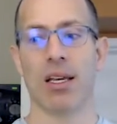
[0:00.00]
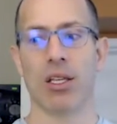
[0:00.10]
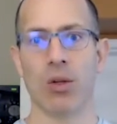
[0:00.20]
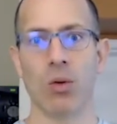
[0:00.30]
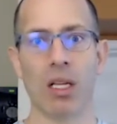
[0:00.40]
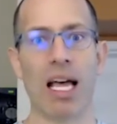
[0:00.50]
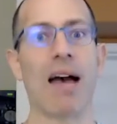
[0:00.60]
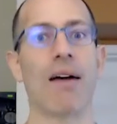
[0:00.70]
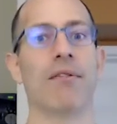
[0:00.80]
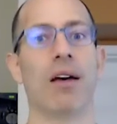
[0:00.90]
you will
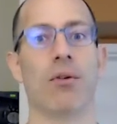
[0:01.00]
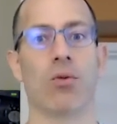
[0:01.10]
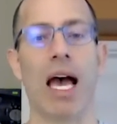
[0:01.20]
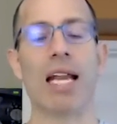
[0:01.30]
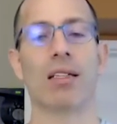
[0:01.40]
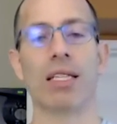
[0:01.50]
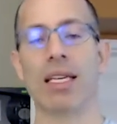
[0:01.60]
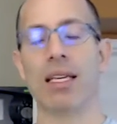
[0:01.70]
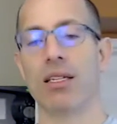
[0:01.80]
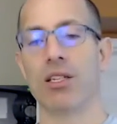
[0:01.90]
have radically